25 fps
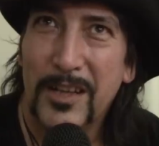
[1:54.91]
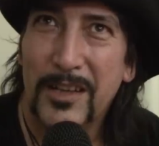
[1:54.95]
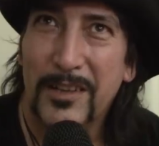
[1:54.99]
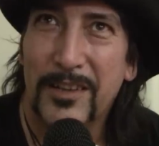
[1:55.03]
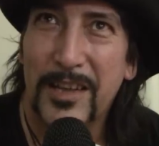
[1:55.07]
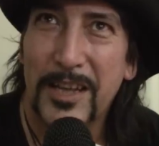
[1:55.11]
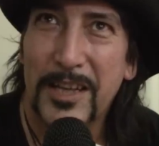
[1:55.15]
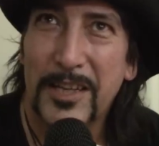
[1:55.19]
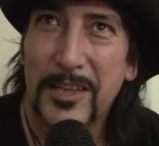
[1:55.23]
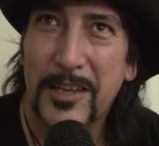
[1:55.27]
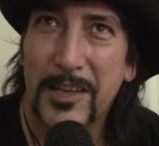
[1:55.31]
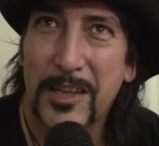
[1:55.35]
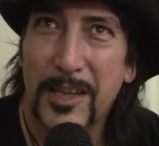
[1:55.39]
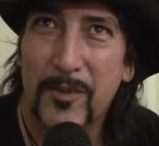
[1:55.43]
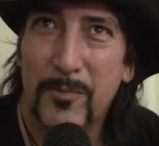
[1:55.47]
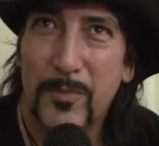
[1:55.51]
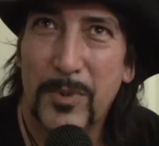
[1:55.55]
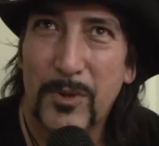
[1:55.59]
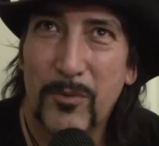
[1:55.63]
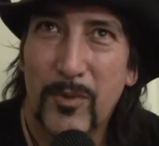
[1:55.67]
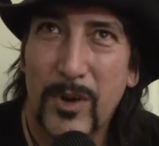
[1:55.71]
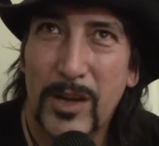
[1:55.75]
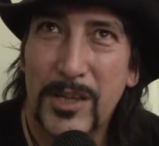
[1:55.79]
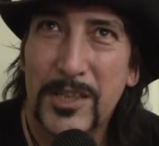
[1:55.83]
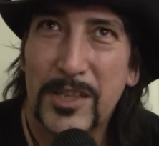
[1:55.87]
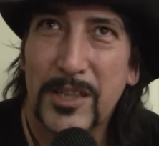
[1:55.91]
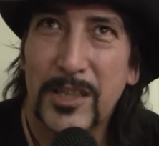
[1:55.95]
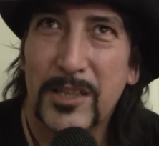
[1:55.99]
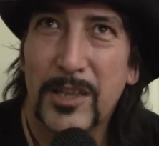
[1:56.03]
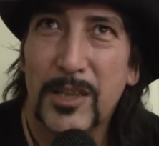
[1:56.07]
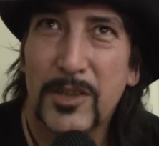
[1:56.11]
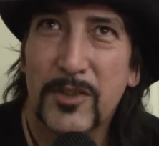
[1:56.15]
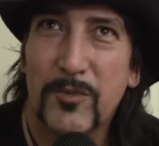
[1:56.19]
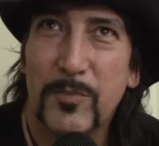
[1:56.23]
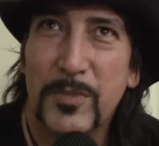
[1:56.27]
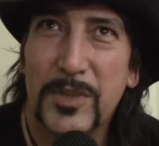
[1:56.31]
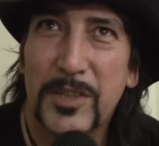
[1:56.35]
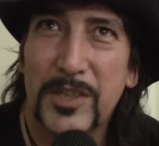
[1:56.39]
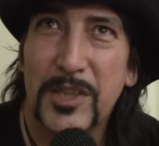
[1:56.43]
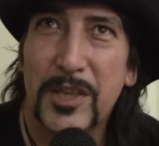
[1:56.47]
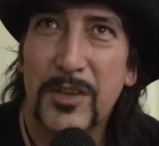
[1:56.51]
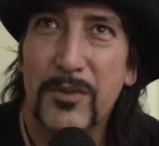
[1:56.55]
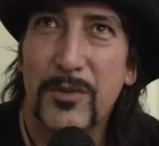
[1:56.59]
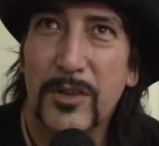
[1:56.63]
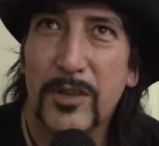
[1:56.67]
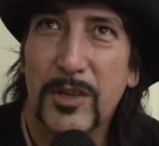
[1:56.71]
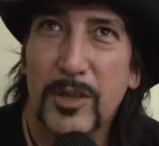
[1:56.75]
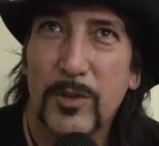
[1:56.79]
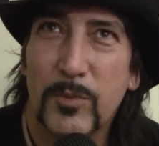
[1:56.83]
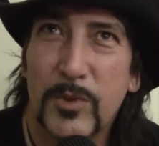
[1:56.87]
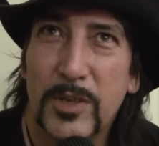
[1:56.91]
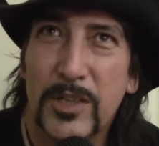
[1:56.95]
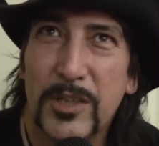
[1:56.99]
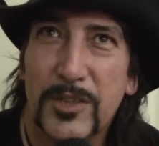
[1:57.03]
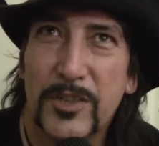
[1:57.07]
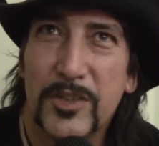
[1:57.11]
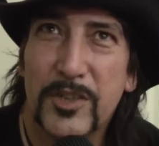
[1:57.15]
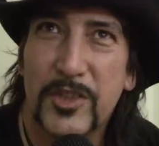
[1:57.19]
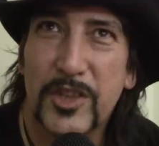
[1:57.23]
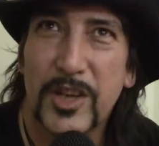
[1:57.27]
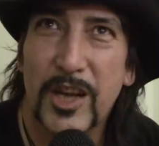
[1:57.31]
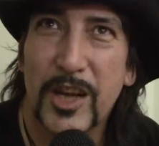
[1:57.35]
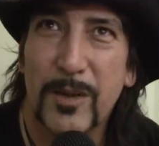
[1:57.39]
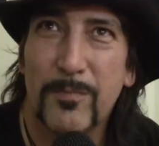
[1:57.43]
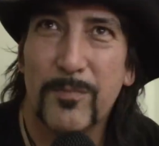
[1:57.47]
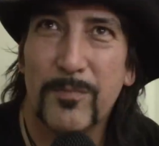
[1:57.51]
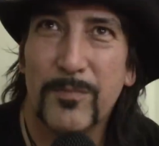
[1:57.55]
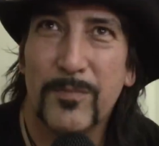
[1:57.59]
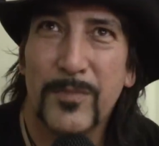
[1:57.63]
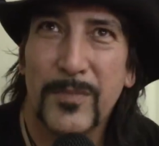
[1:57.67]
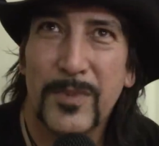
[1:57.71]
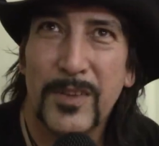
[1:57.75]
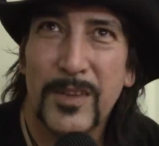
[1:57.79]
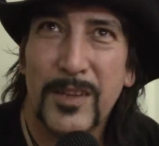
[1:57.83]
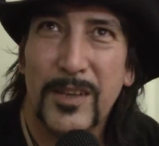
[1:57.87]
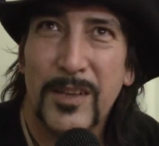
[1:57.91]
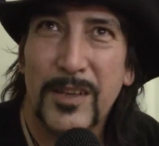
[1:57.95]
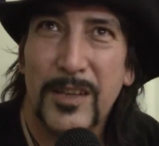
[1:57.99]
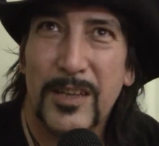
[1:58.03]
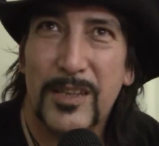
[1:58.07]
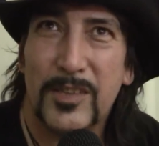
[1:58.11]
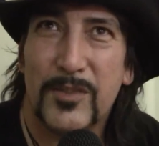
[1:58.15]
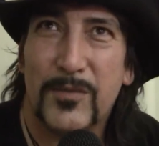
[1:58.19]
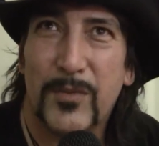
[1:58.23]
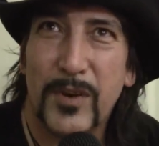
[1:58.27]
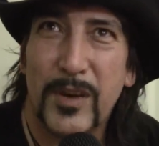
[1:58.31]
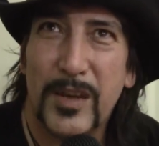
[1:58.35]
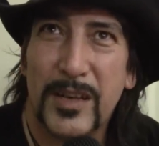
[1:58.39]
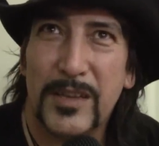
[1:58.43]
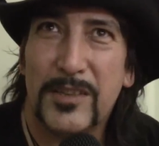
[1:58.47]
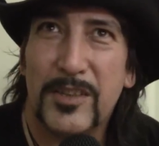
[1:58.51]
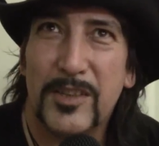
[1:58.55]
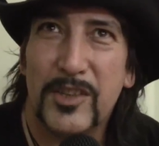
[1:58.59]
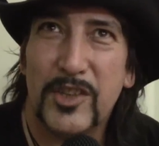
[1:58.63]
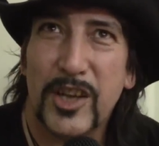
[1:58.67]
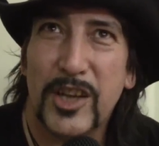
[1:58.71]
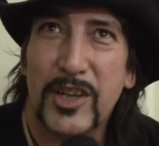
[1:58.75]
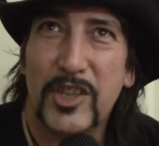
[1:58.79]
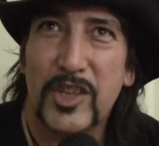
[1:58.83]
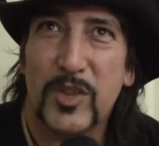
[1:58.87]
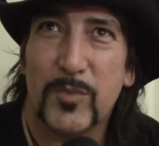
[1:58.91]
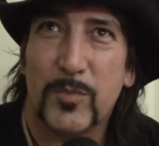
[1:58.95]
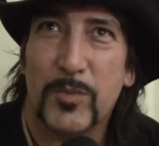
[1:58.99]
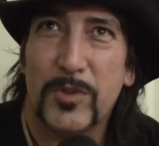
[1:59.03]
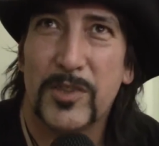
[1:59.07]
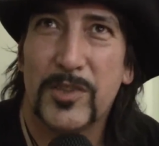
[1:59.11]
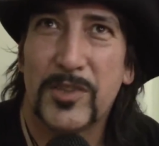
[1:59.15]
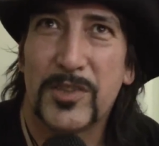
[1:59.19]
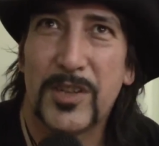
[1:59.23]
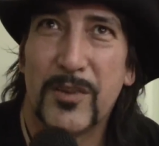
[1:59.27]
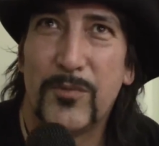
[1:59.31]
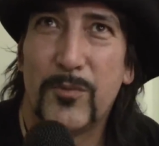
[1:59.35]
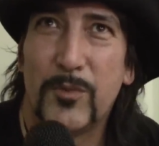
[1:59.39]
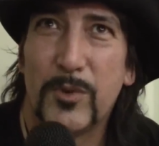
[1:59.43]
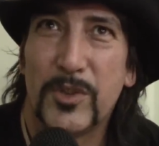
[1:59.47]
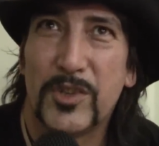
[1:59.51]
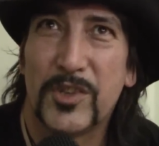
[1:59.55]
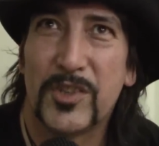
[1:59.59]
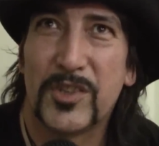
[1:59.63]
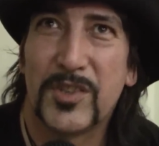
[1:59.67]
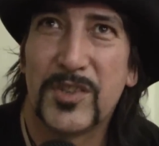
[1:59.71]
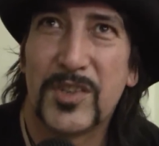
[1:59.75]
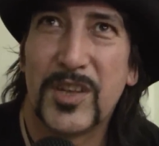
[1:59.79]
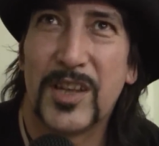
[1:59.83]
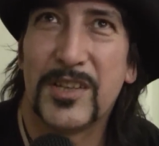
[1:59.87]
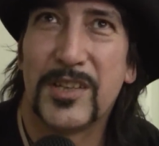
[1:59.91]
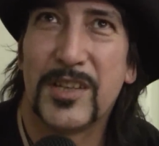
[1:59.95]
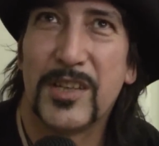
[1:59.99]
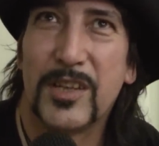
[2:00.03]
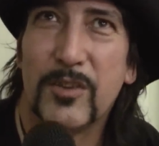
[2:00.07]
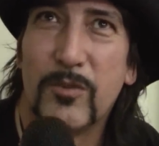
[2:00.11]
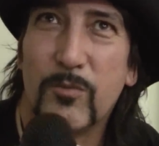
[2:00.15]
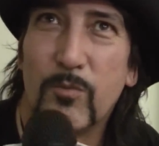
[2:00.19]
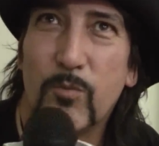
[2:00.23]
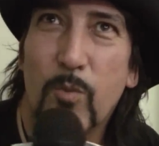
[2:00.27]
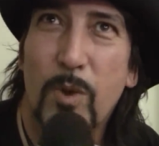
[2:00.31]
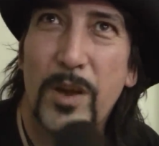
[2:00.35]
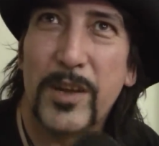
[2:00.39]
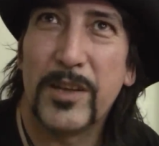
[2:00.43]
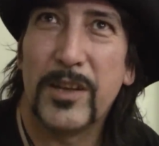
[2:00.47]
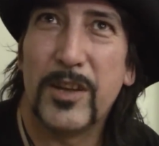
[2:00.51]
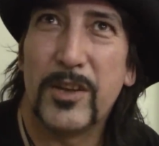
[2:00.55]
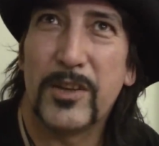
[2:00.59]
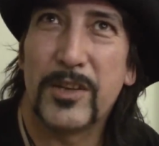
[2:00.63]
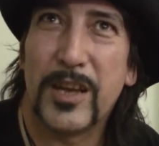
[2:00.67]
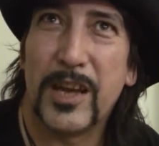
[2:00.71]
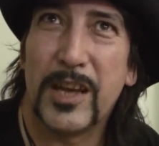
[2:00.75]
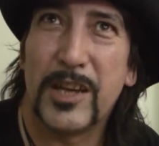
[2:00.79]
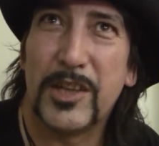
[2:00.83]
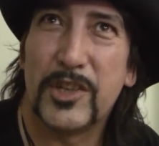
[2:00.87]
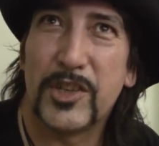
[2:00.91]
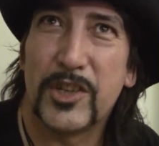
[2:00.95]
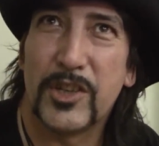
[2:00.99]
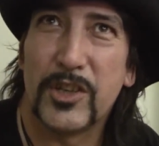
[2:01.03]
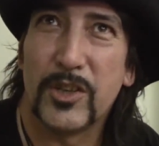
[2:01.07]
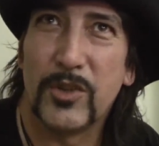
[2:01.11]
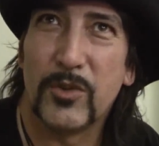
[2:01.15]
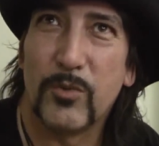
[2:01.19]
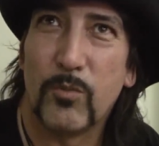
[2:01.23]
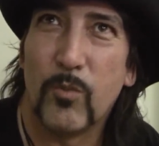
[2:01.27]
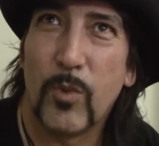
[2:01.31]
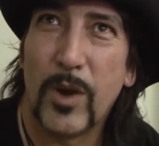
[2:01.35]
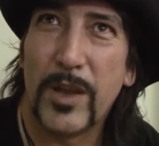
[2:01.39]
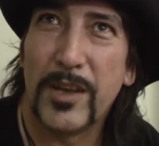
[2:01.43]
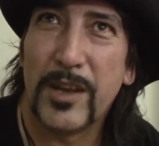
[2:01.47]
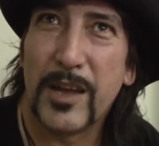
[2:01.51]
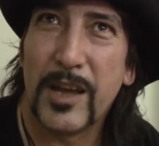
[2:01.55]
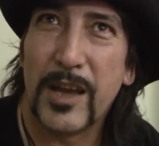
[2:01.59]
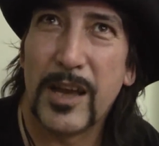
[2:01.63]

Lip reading: Lately, I've been writing a lot of material which is very interchangeable, stuff which is set in one location, one